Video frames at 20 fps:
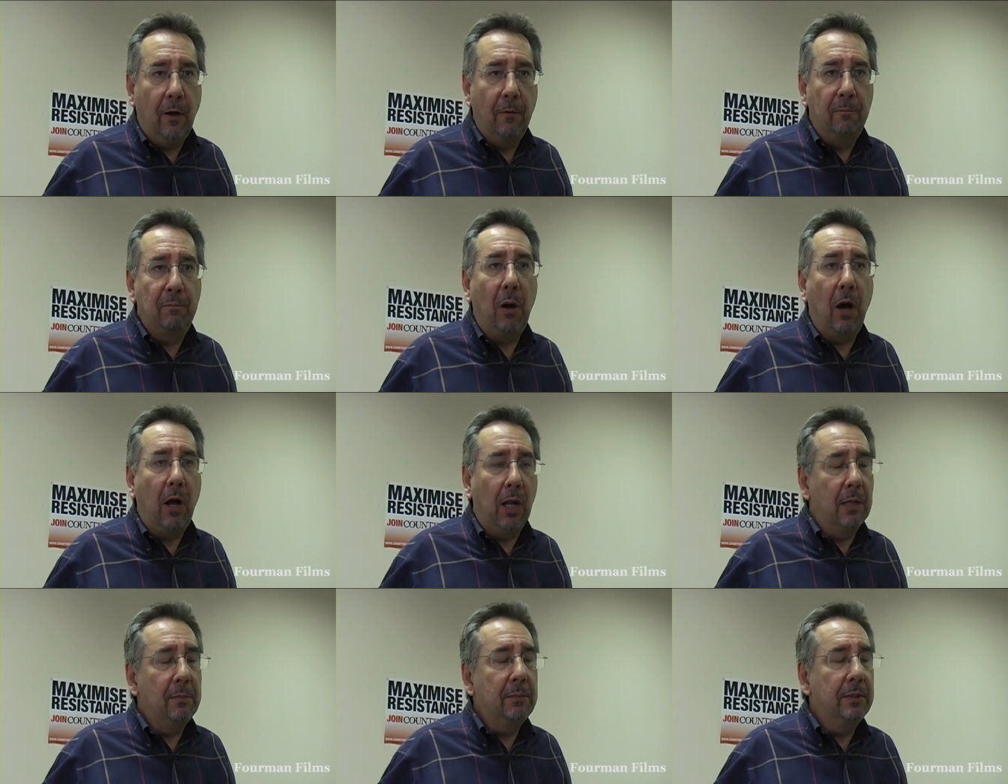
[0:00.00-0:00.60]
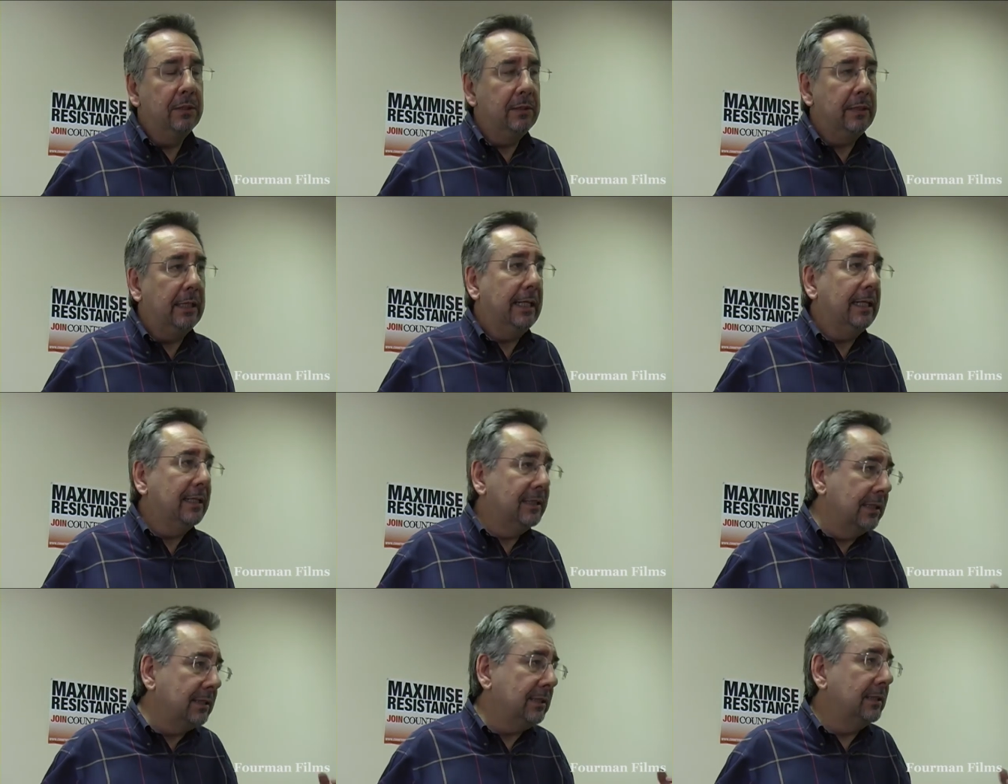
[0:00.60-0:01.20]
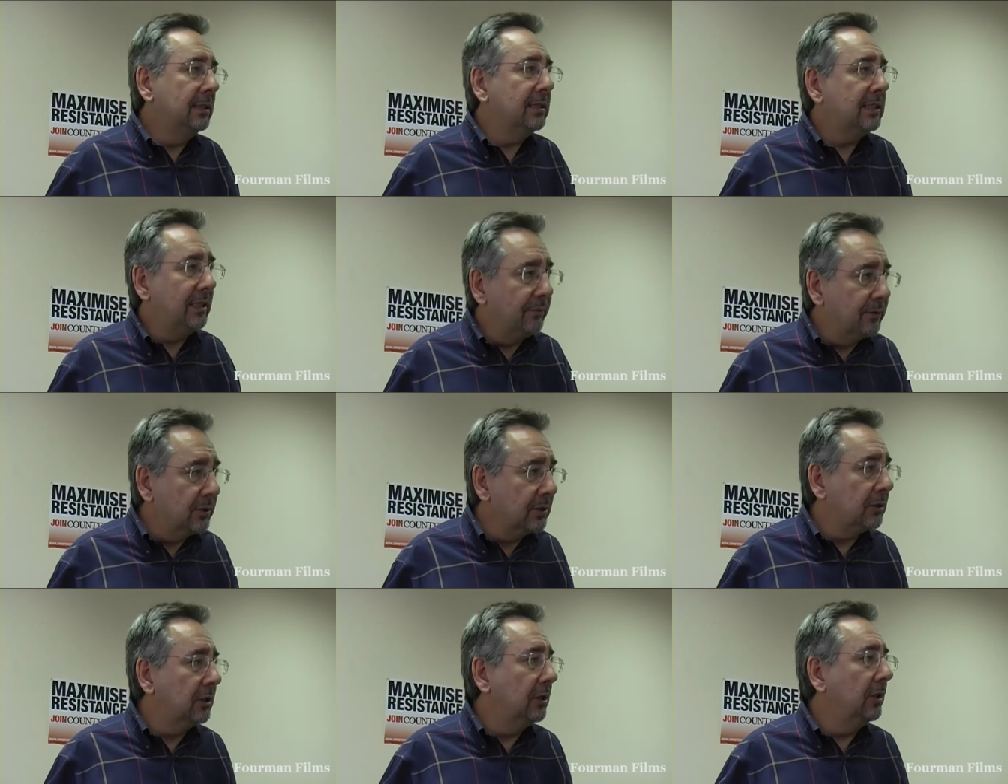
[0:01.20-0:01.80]
Parliament. It exists in the
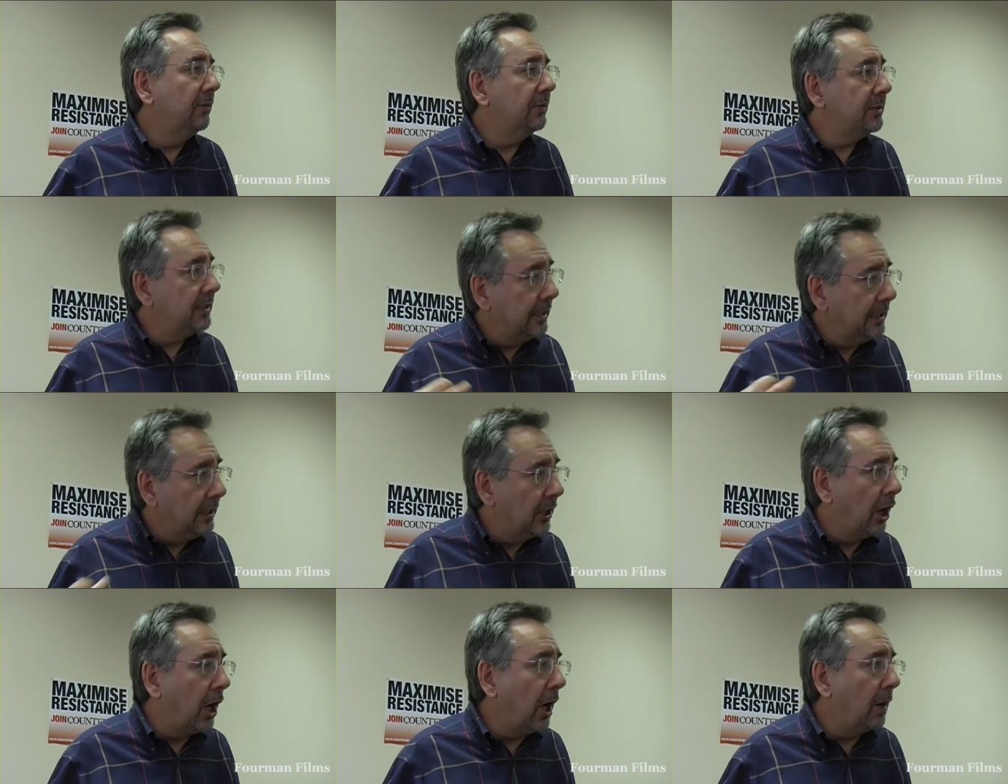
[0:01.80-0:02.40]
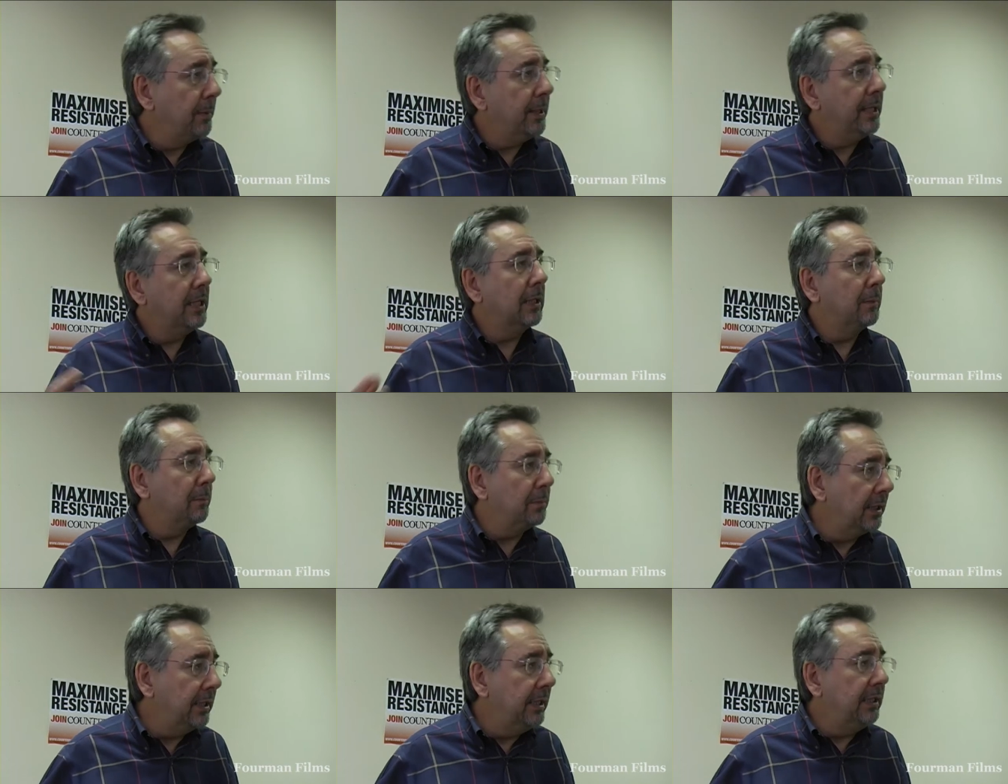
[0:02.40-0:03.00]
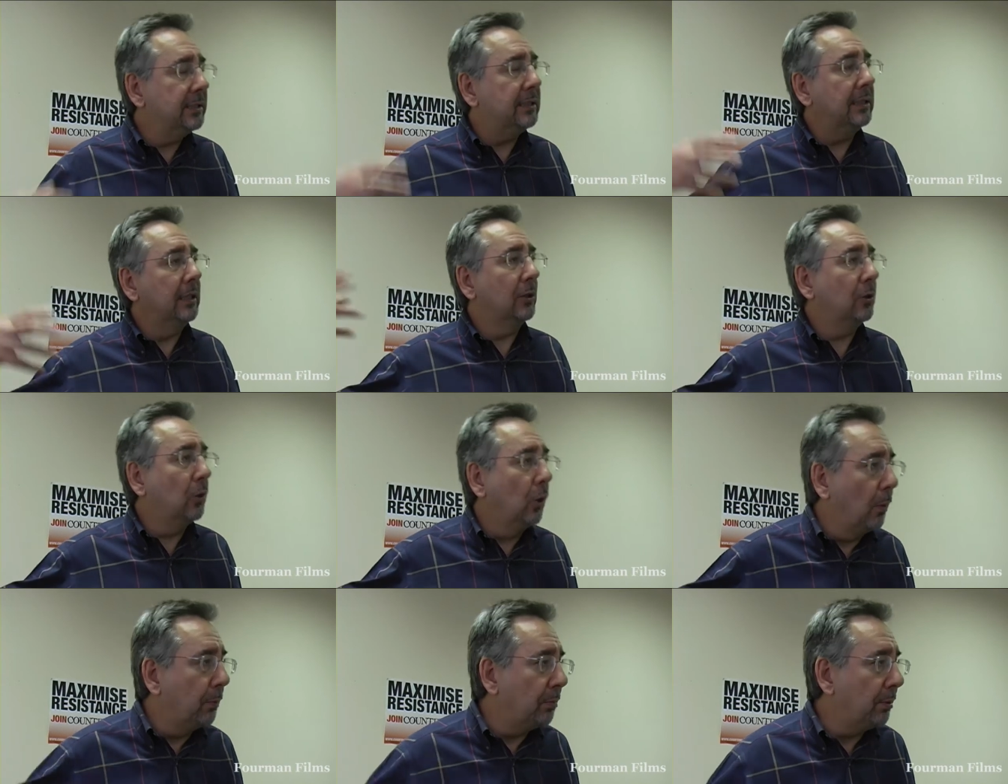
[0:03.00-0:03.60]
civil service, in the army, in the police, in the
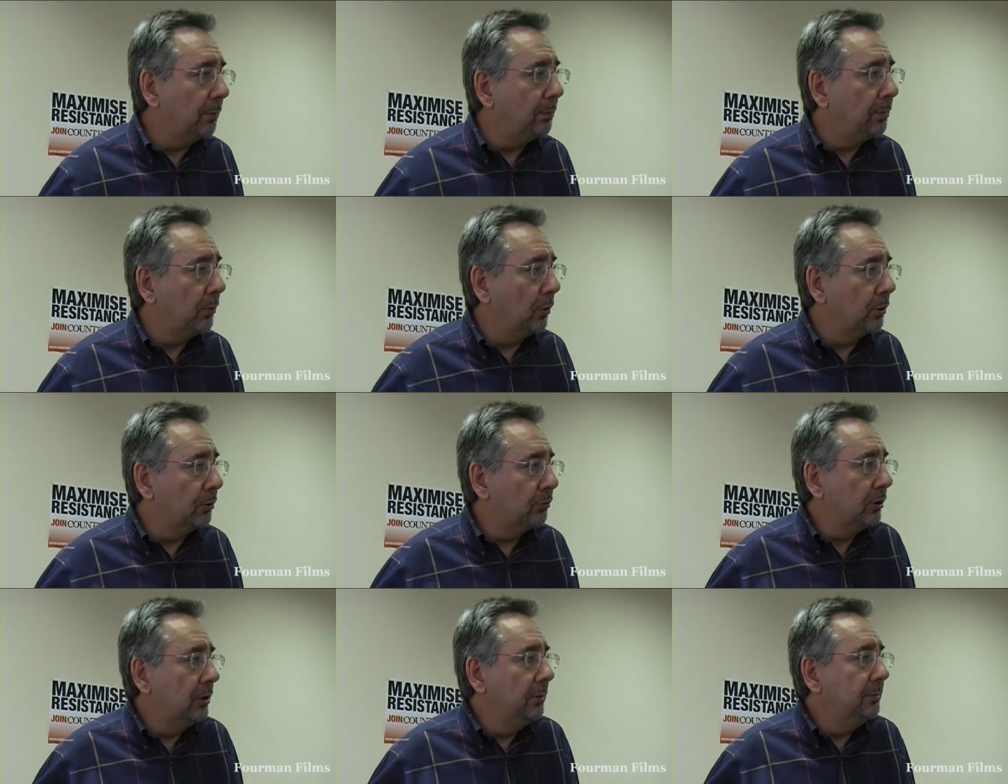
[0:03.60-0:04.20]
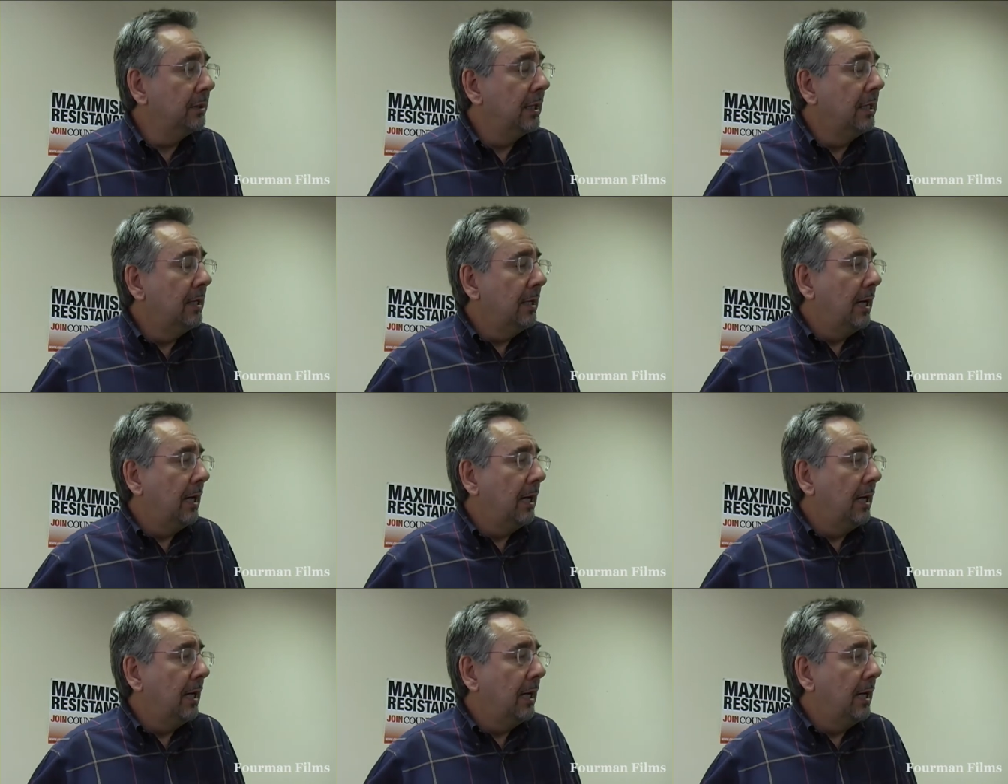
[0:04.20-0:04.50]
corporate boardrooms,